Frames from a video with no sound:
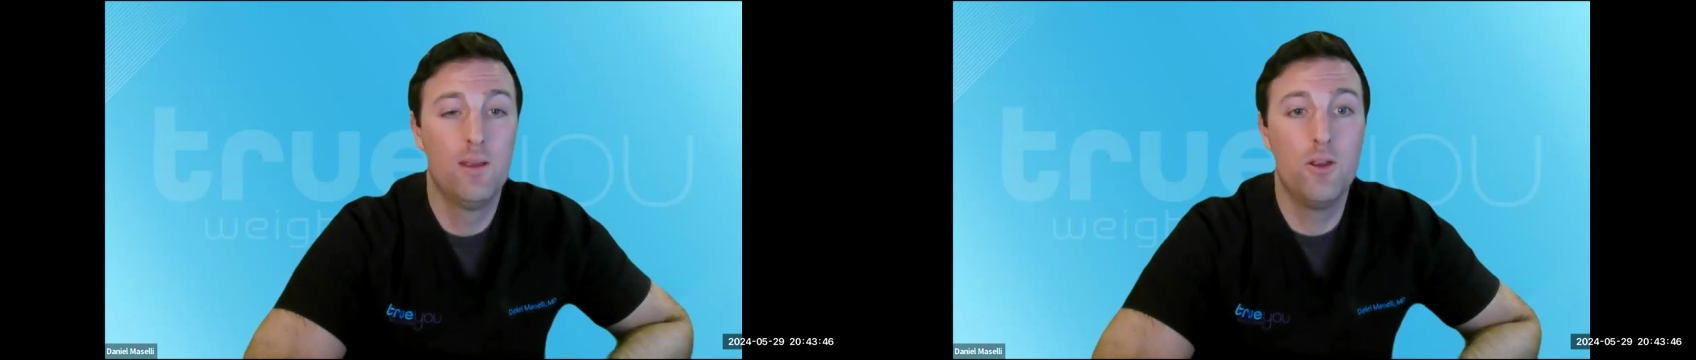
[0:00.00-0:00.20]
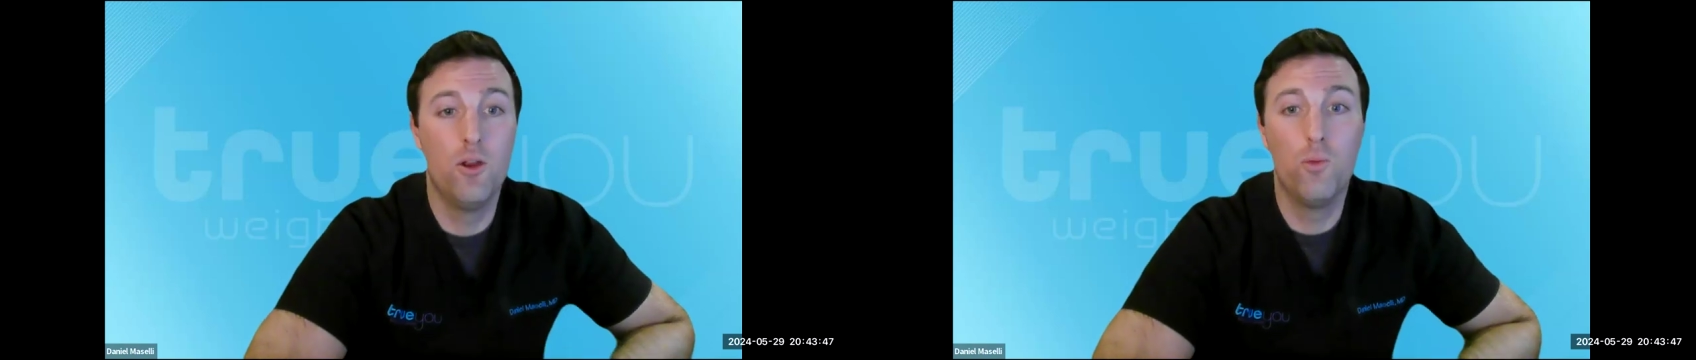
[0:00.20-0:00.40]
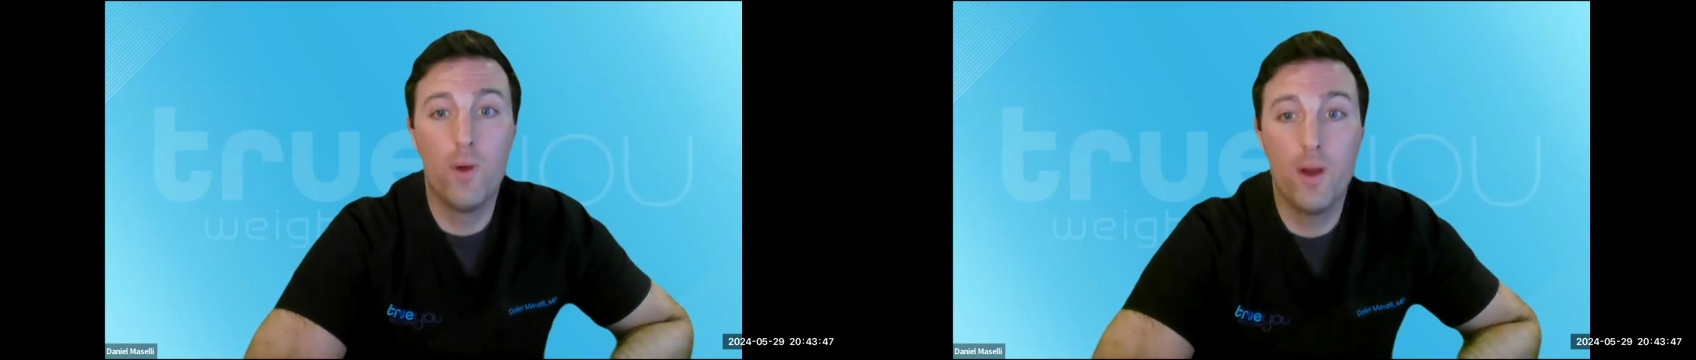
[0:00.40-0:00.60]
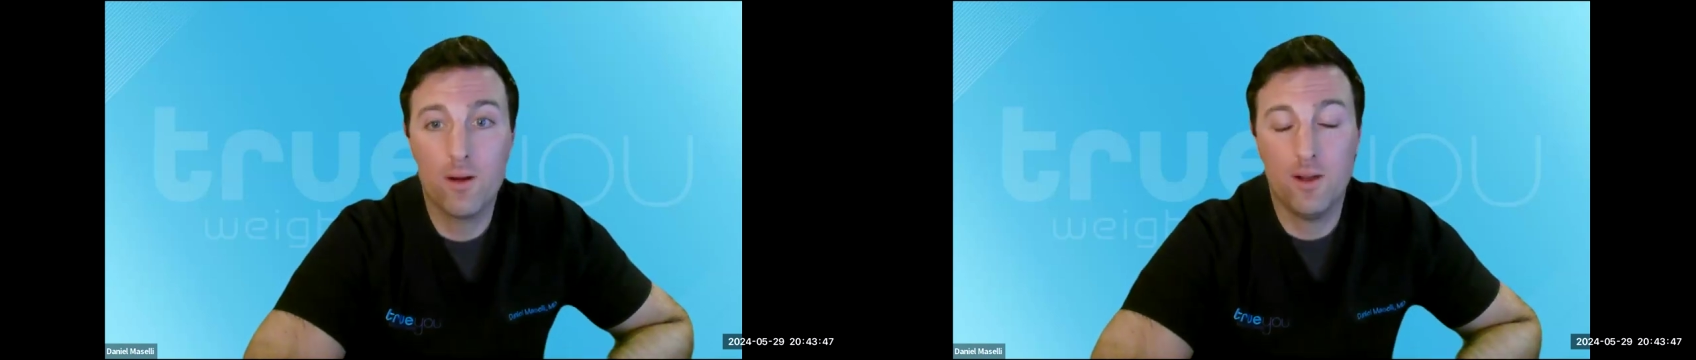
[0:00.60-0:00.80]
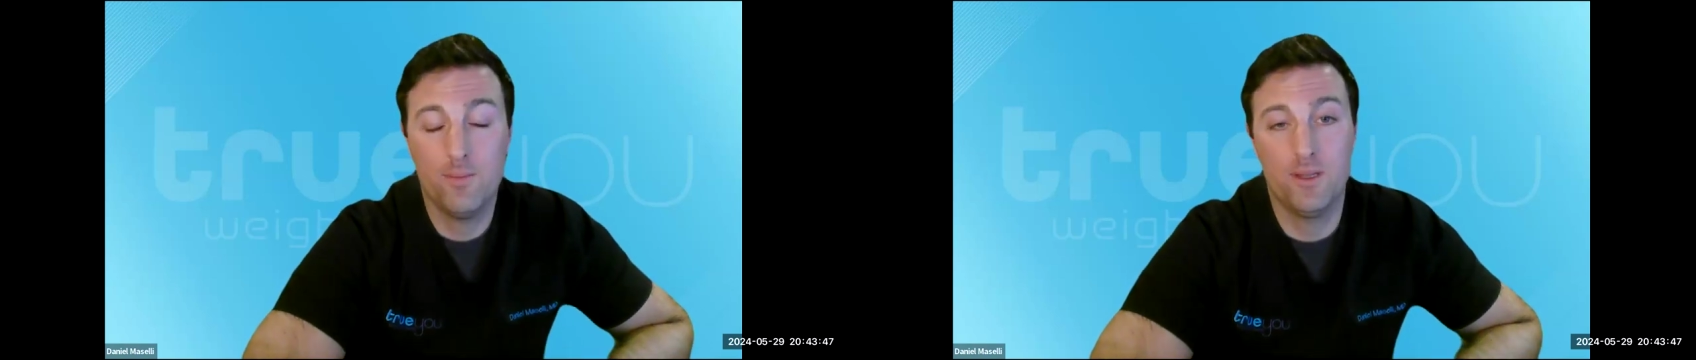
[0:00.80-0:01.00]
rare
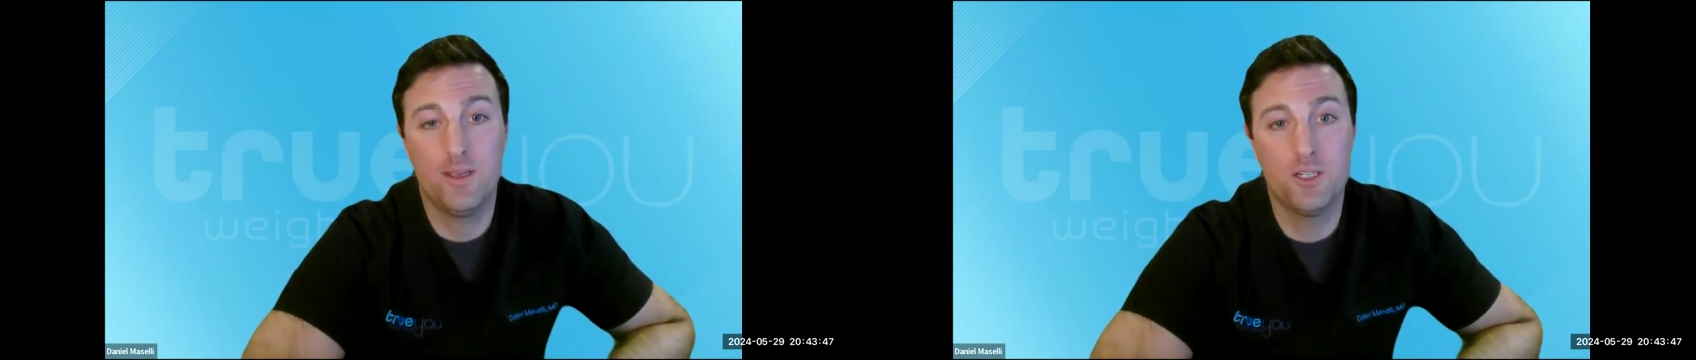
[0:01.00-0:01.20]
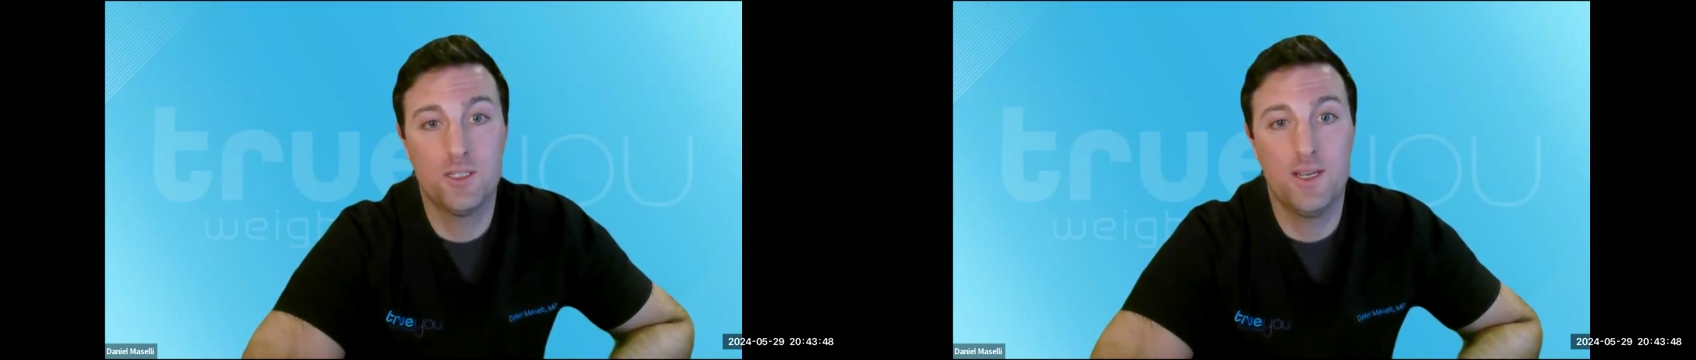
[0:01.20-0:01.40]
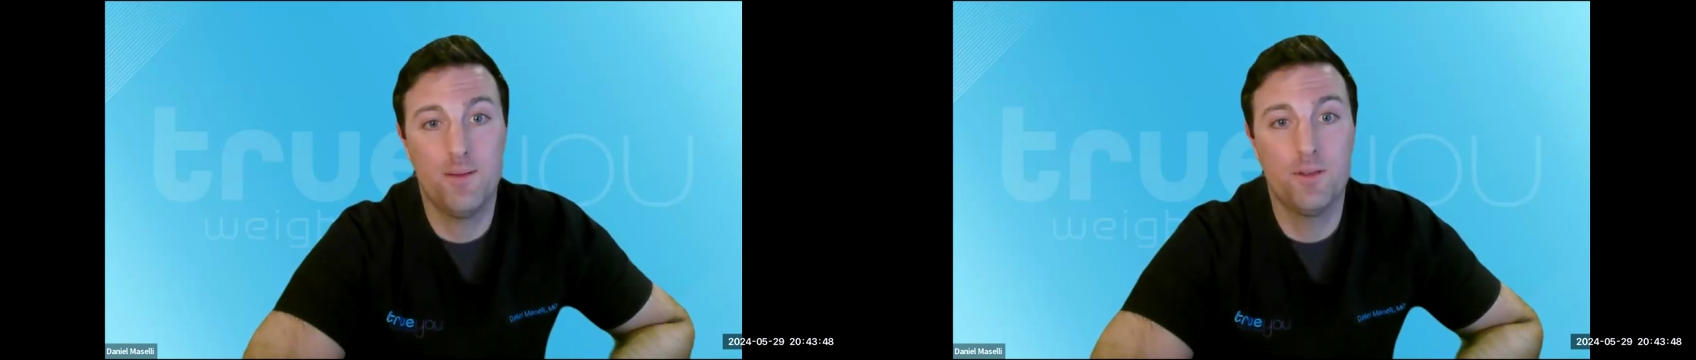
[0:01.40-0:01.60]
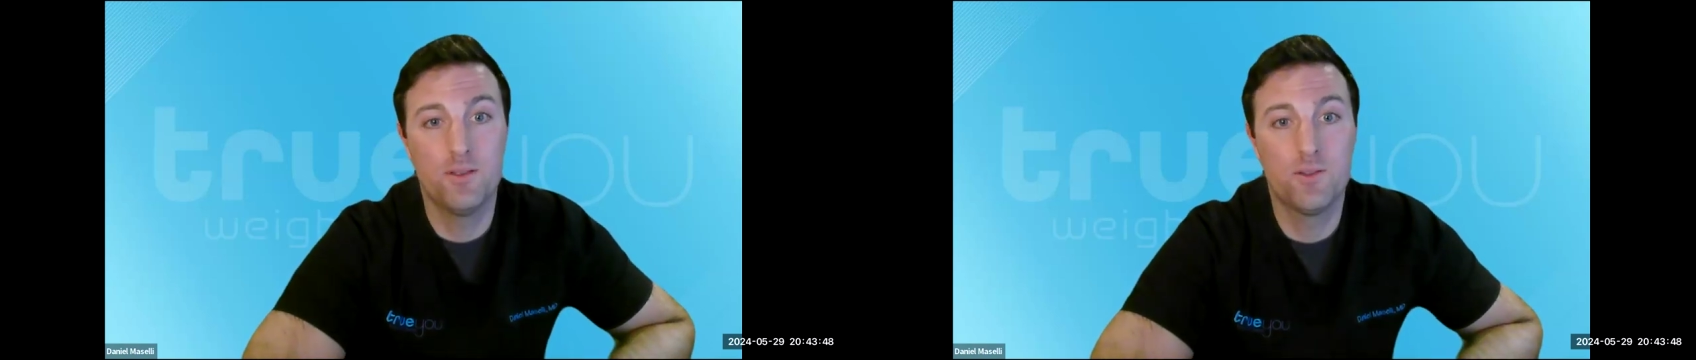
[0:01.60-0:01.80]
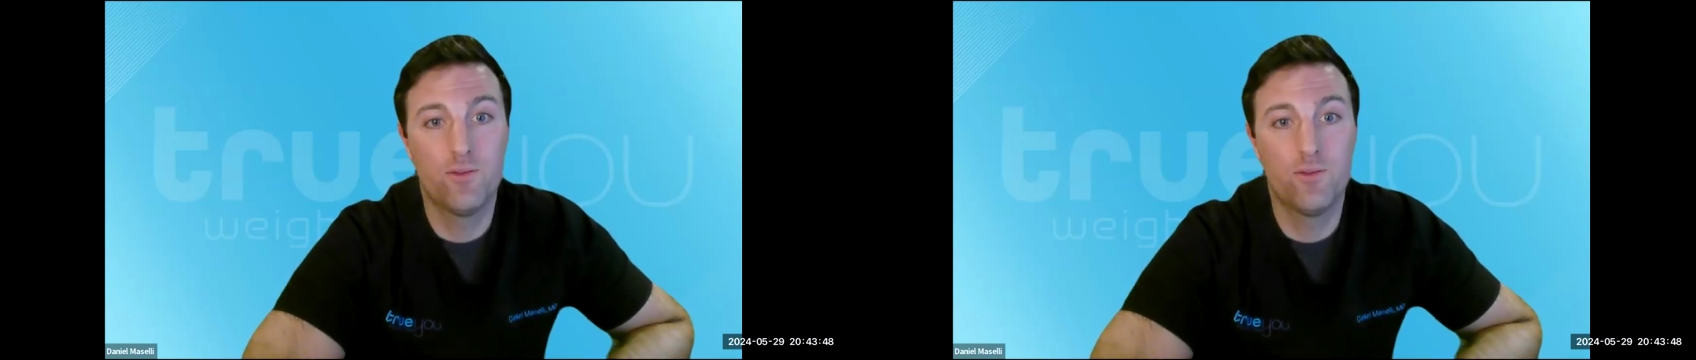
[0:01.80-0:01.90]
complications happens